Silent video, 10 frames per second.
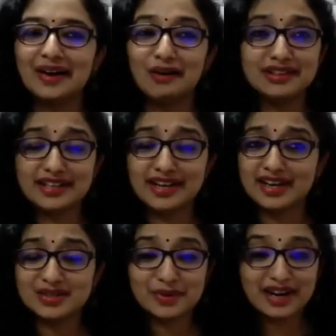on the
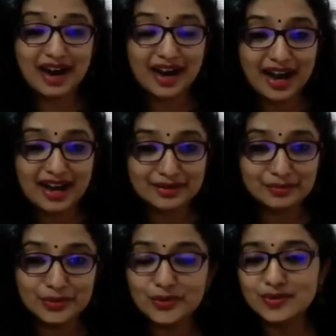days when I had the
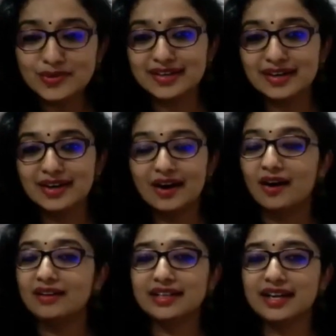blues,
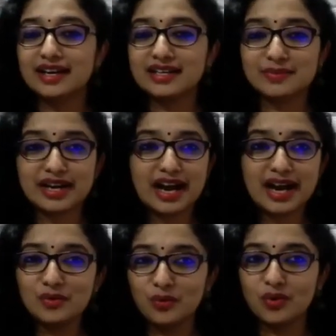on the days when I
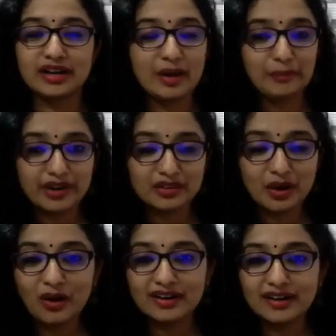have woken up and
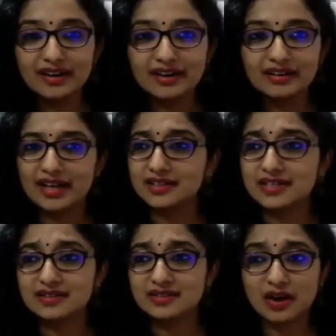thought that
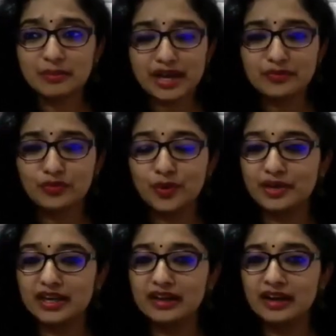this is not meant for
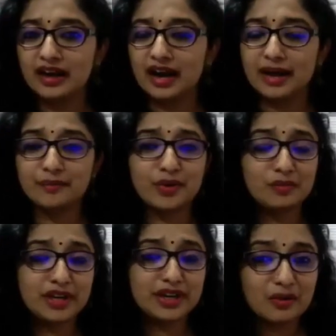me, I'm
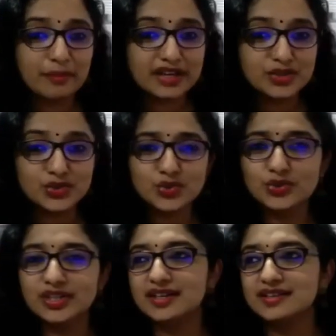probably not meant to do
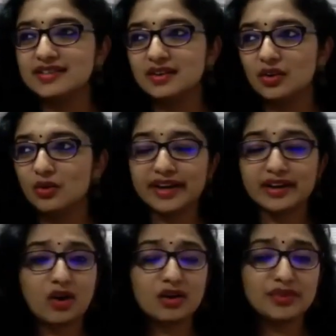this, oh my
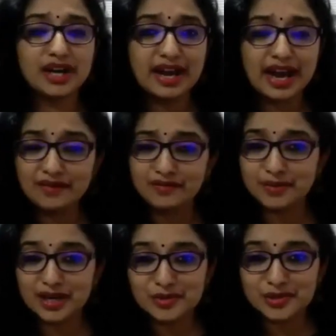God, will I ever
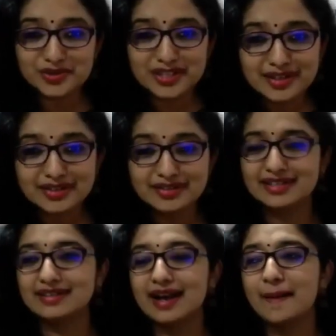be able to clear this
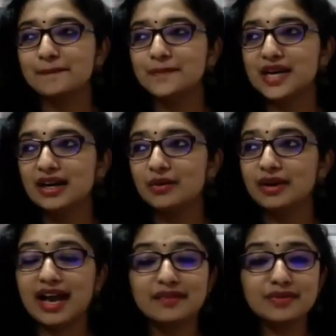exam?
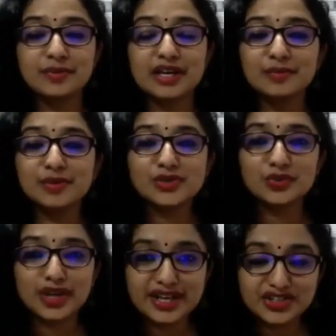Will I ever be able to
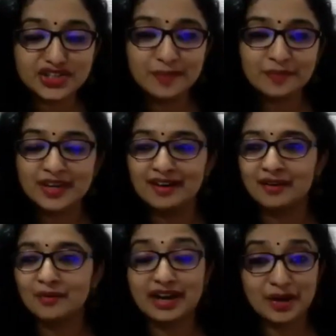reach
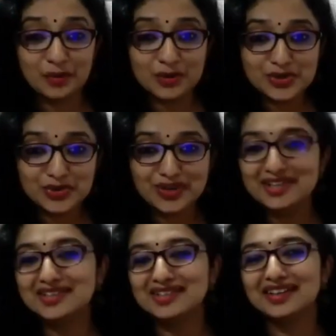where I want to
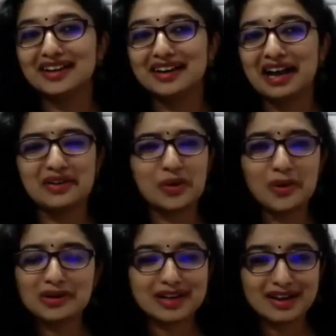reach? And
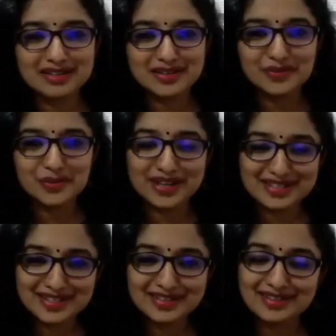all kinds of
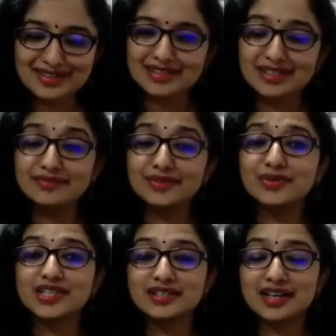questions and
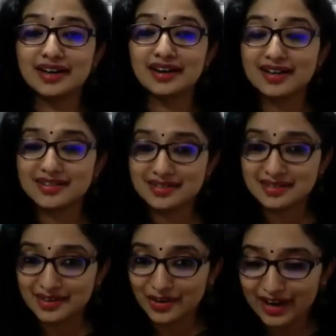confusion that
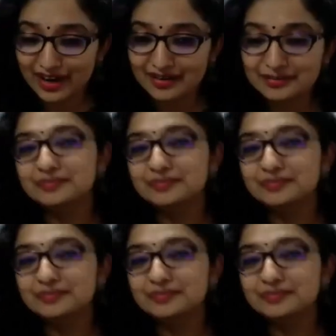arises in your head.